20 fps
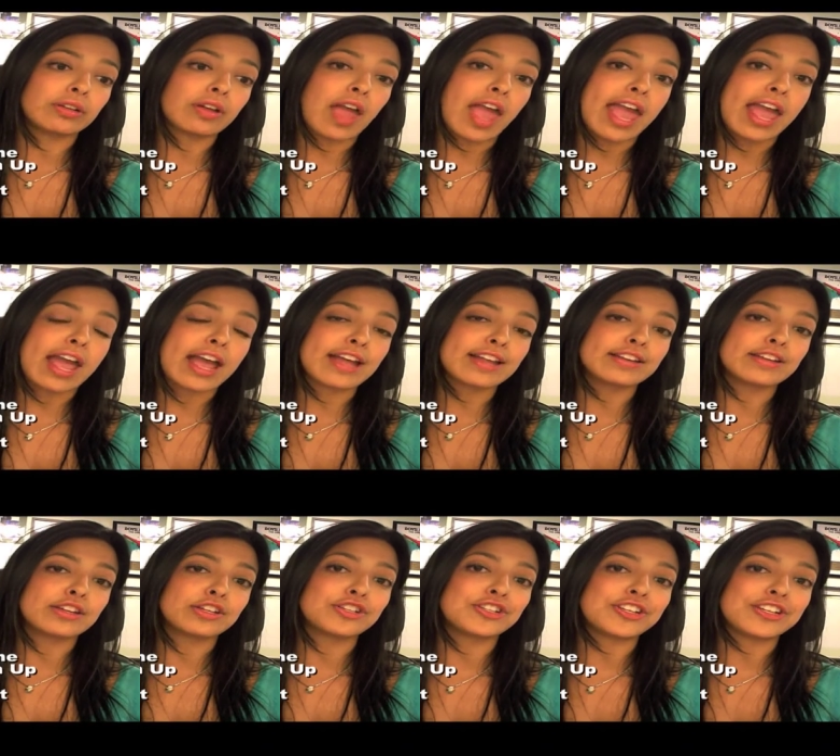and
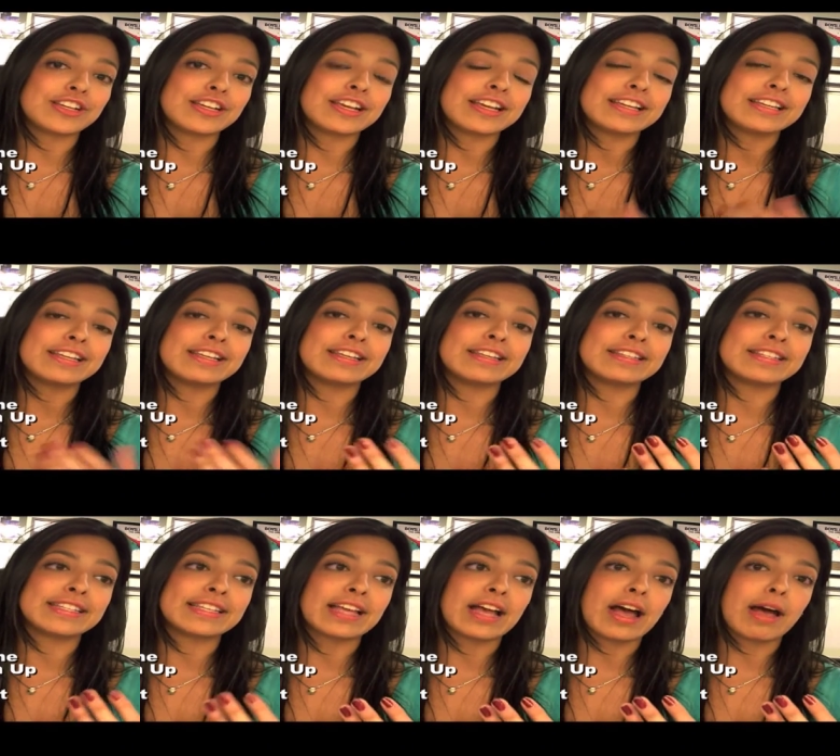she
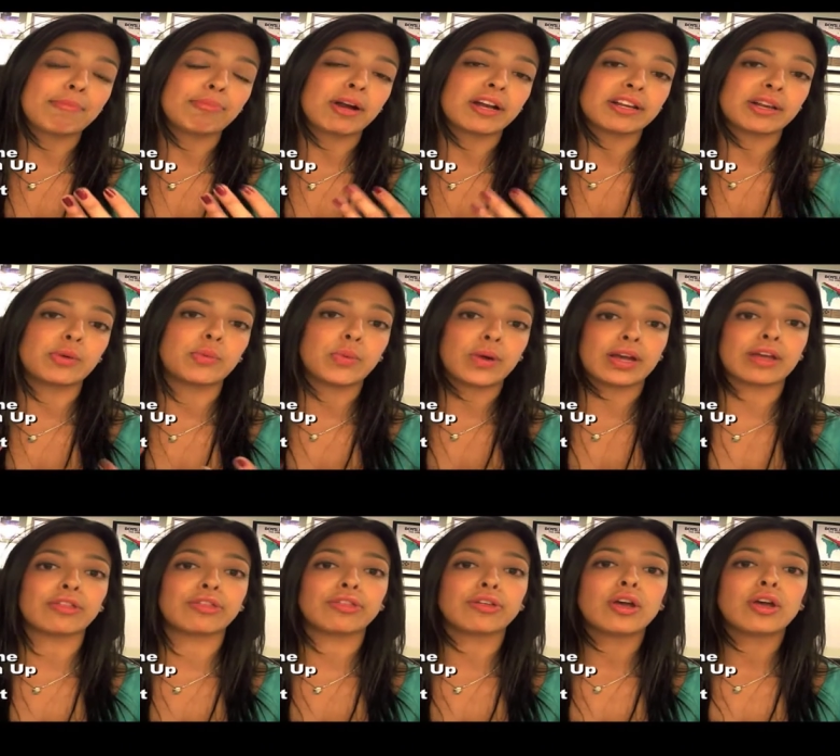is uh, pregnant
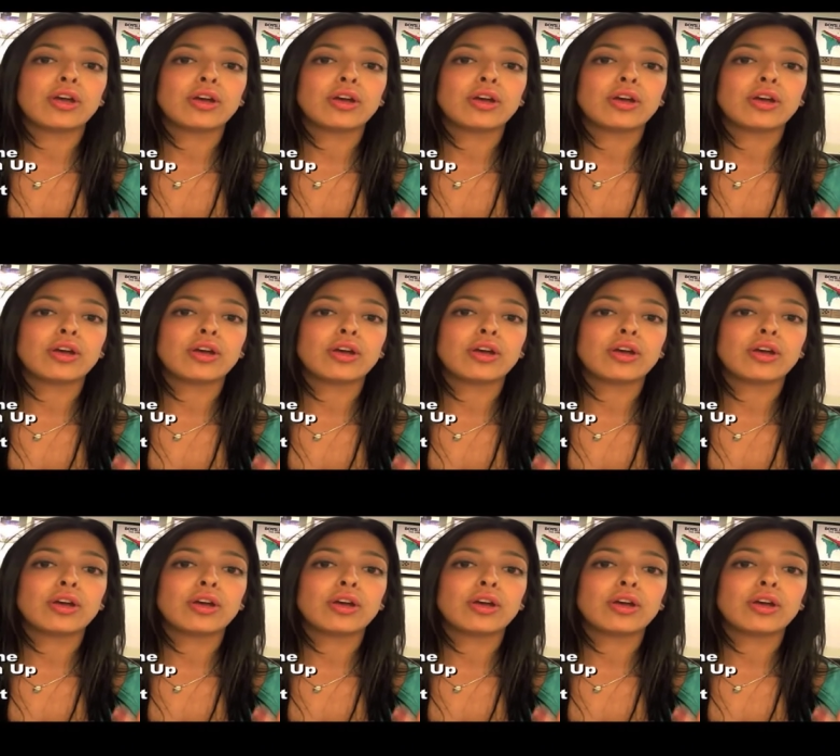with